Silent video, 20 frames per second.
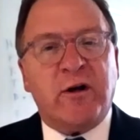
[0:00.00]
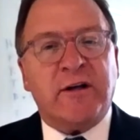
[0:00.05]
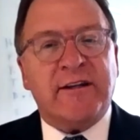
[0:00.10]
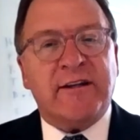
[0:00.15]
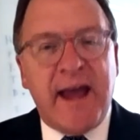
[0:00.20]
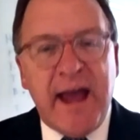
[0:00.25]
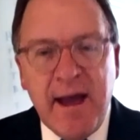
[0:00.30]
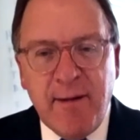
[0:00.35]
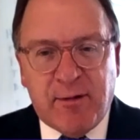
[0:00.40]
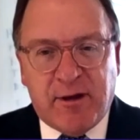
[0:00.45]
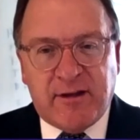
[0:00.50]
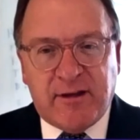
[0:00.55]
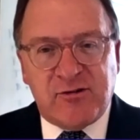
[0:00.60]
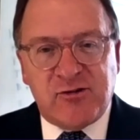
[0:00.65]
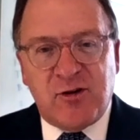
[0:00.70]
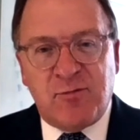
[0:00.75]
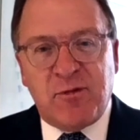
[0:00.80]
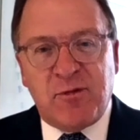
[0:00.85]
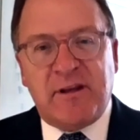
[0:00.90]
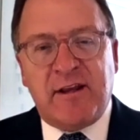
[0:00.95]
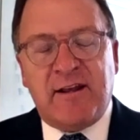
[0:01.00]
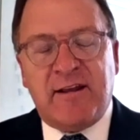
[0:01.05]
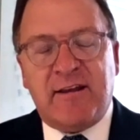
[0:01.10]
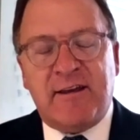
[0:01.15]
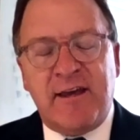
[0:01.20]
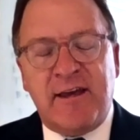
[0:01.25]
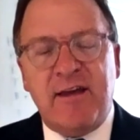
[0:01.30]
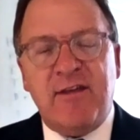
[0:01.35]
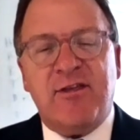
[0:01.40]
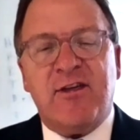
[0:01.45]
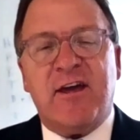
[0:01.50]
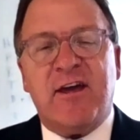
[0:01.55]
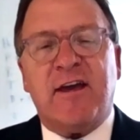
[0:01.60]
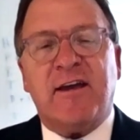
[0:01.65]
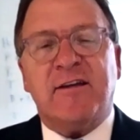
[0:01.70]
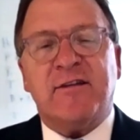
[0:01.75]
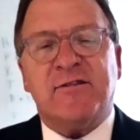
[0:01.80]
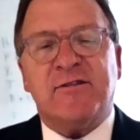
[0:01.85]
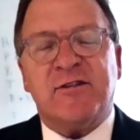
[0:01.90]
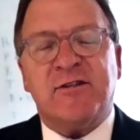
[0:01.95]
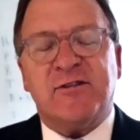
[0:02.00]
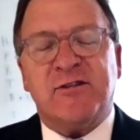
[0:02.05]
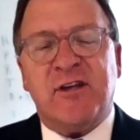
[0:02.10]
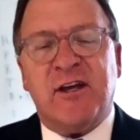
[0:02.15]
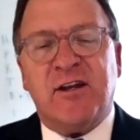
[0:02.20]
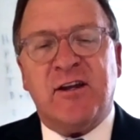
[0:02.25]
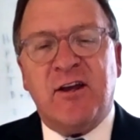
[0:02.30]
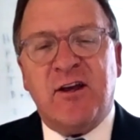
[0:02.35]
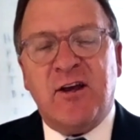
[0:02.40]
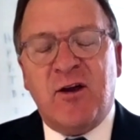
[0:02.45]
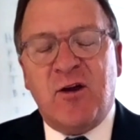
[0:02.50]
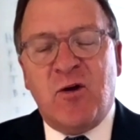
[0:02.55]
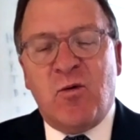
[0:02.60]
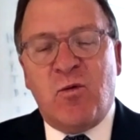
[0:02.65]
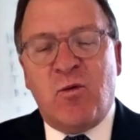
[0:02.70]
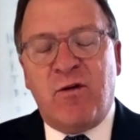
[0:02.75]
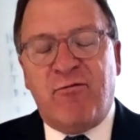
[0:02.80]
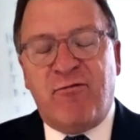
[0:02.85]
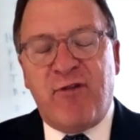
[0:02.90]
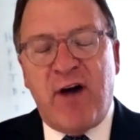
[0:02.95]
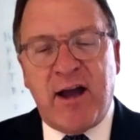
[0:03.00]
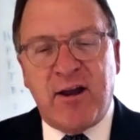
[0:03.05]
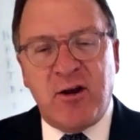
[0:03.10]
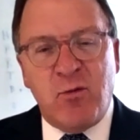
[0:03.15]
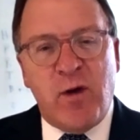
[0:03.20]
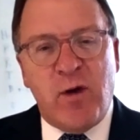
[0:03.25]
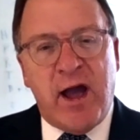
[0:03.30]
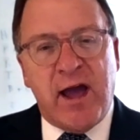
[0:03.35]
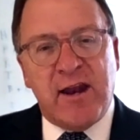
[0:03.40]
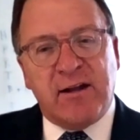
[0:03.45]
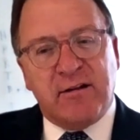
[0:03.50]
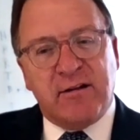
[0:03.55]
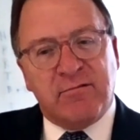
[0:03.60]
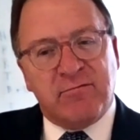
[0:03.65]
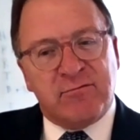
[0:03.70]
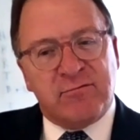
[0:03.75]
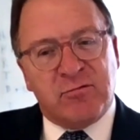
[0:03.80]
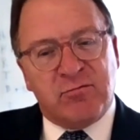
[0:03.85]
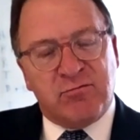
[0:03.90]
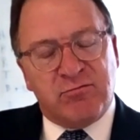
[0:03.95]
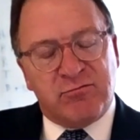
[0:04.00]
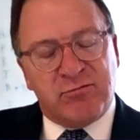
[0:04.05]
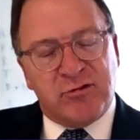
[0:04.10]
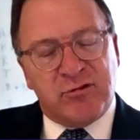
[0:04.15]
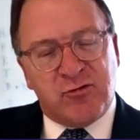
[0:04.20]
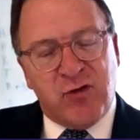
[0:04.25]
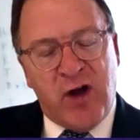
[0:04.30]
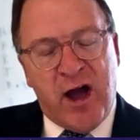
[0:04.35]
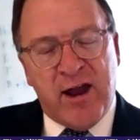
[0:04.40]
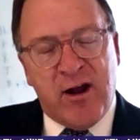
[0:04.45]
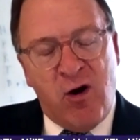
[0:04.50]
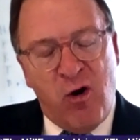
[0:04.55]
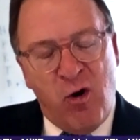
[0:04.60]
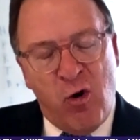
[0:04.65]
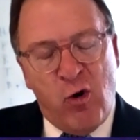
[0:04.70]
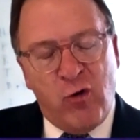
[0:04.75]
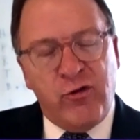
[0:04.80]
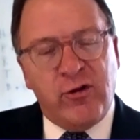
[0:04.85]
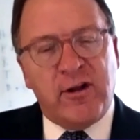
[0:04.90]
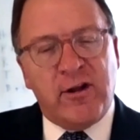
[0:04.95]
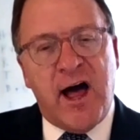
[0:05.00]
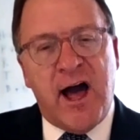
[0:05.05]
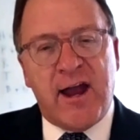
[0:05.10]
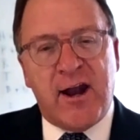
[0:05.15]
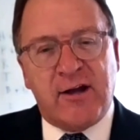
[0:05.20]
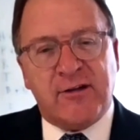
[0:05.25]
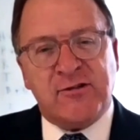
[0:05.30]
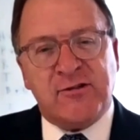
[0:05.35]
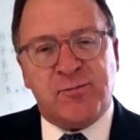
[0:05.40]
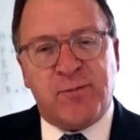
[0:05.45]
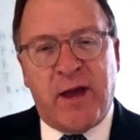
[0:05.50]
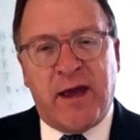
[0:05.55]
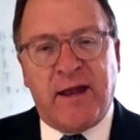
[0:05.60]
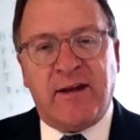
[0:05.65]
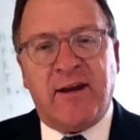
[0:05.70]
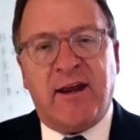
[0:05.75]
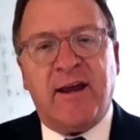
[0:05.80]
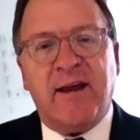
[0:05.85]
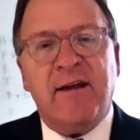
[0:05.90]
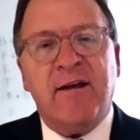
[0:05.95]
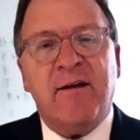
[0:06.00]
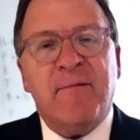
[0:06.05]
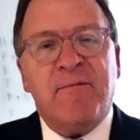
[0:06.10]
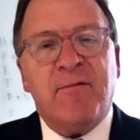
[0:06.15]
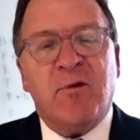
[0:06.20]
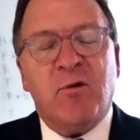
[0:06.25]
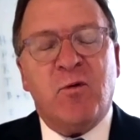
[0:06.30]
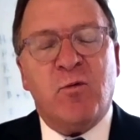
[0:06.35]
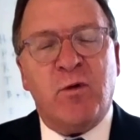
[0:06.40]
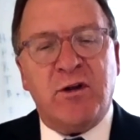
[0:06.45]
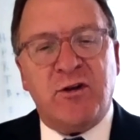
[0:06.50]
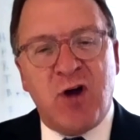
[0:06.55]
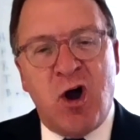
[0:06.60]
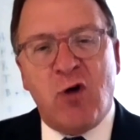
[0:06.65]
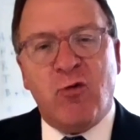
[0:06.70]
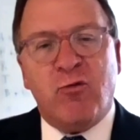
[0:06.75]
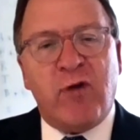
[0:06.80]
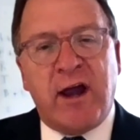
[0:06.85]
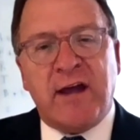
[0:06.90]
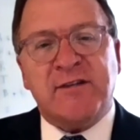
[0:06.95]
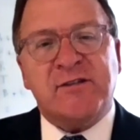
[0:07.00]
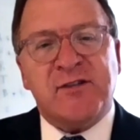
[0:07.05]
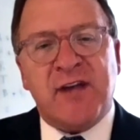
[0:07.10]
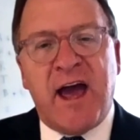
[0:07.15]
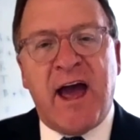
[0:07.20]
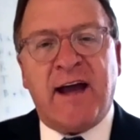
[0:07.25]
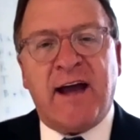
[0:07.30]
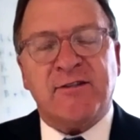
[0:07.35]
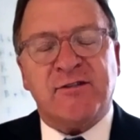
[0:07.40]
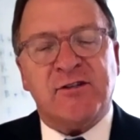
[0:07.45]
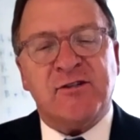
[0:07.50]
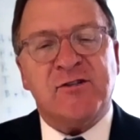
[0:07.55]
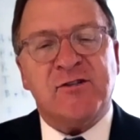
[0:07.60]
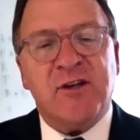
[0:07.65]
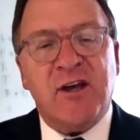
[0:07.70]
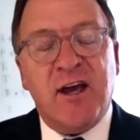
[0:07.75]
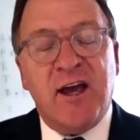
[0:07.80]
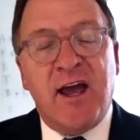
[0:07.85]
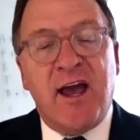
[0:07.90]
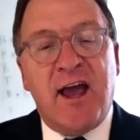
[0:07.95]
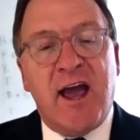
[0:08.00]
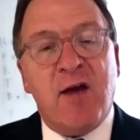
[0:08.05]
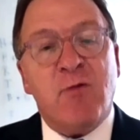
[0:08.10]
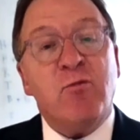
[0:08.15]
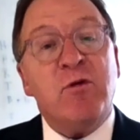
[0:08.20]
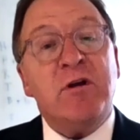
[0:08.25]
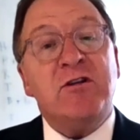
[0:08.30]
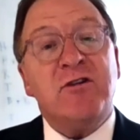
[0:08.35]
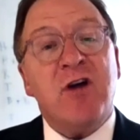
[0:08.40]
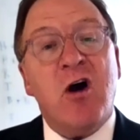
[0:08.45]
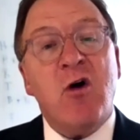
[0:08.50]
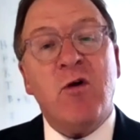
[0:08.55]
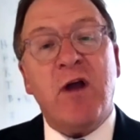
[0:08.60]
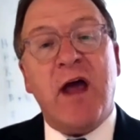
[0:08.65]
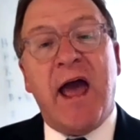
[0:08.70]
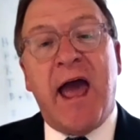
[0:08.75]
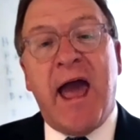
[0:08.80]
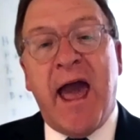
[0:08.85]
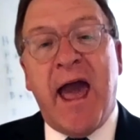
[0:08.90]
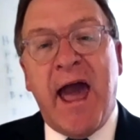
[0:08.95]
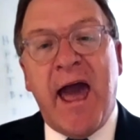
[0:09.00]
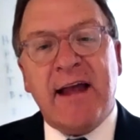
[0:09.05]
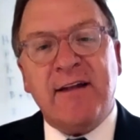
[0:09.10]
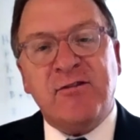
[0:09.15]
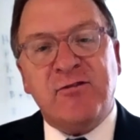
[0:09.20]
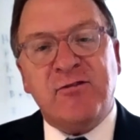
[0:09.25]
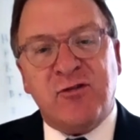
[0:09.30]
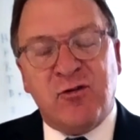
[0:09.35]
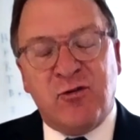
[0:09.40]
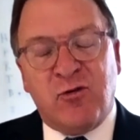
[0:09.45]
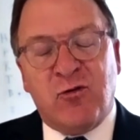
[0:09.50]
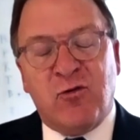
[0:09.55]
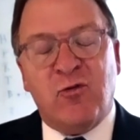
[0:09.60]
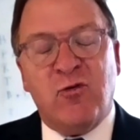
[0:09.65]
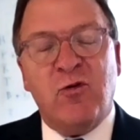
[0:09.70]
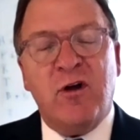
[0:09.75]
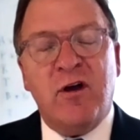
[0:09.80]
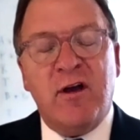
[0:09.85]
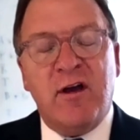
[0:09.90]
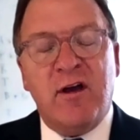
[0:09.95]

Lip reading: damage. I mean, the key thing is that we find a way to try to hold the line on spending, we don't raise taxes, and we don't add to